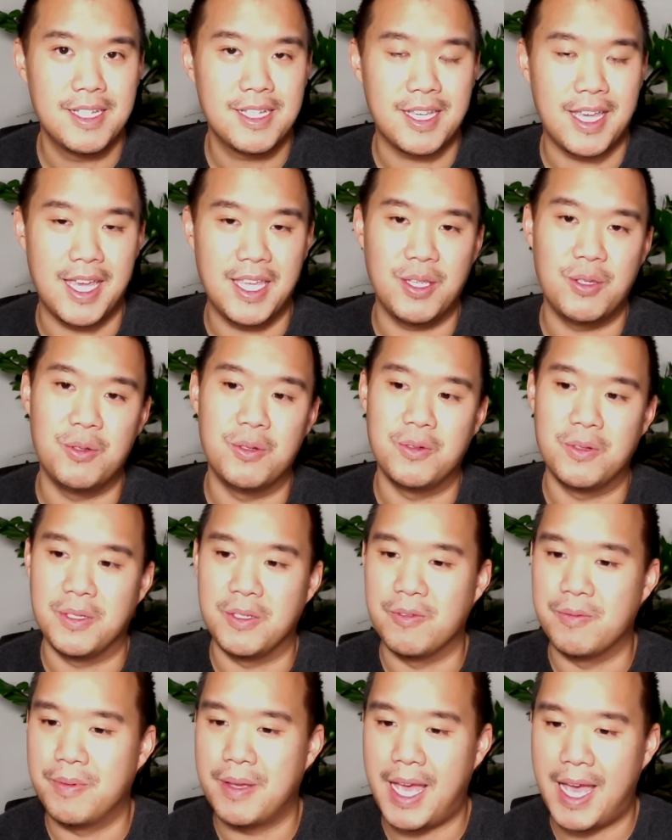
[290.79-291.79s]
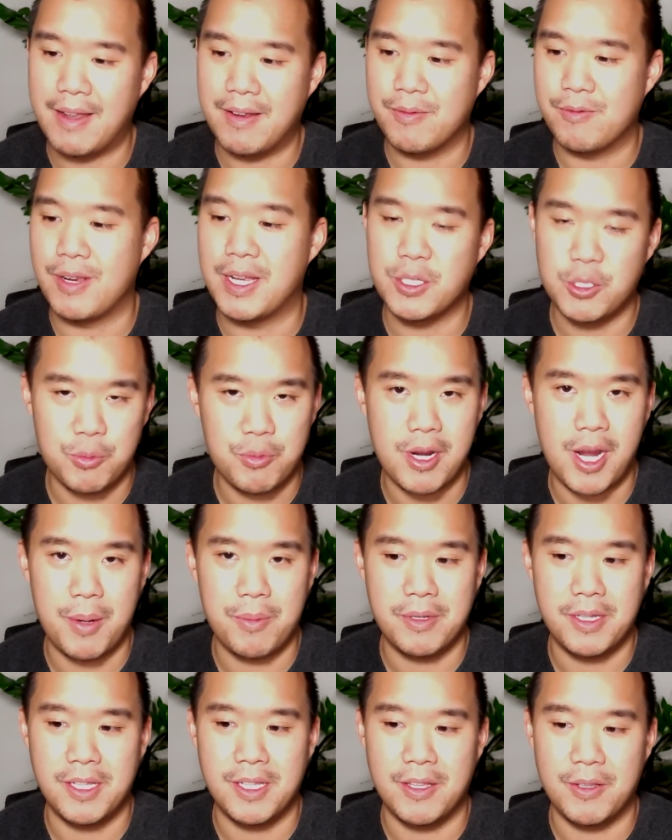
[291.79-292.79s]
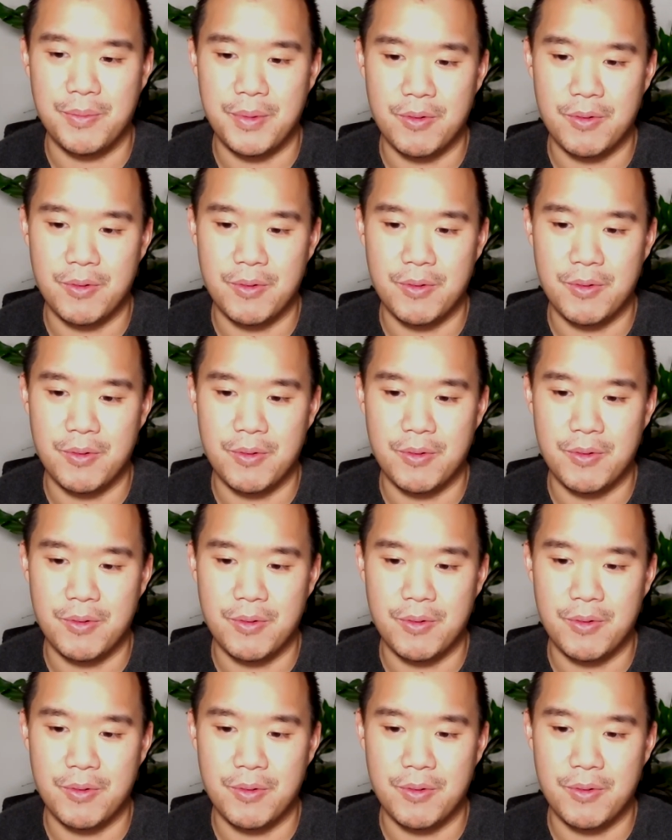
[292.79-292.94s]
Okay, you've had a rental property that you've